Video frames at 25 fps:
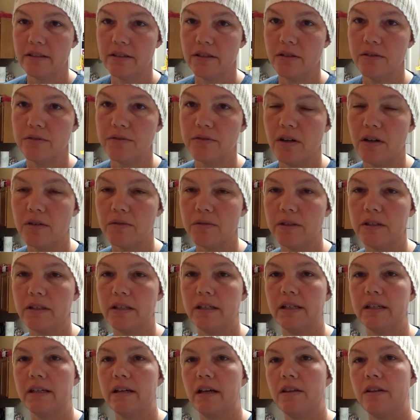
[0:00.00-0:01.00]
the Zofran
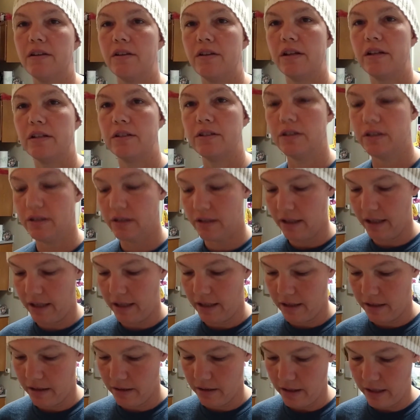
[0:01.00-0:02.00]
really, other than just
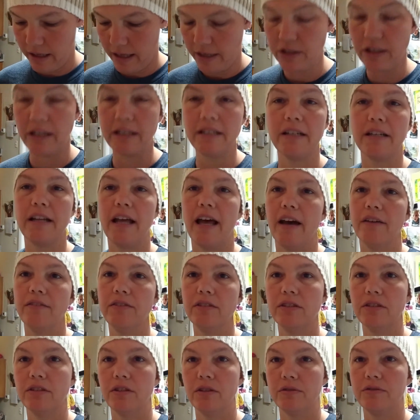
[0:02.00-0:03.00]
like, actually I didn't have
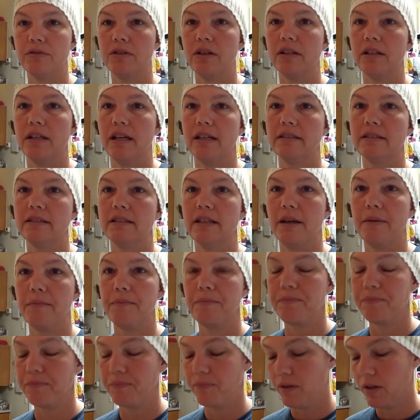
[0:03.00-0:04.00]
the Zofran last
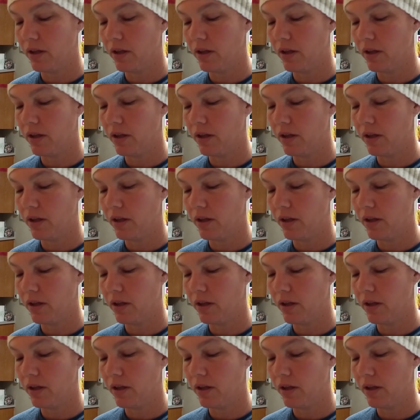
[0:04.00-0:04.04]
time,